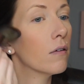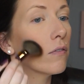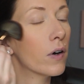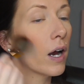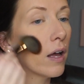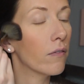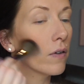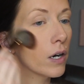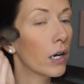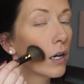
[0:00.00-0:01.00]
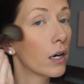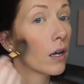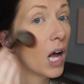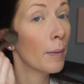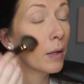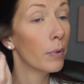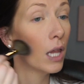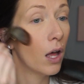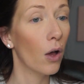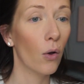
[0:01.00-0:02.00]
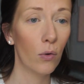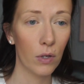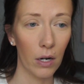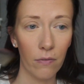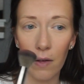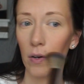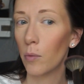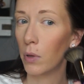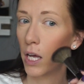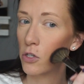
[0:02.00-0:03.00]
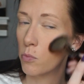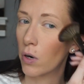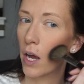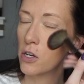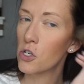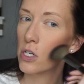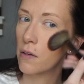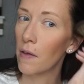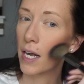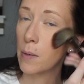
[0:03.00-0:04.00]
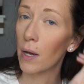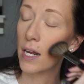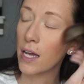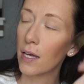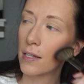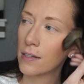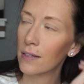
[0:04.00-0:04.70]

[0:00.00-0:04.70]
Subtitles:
forever. Comment below your favorite blush brush if anybody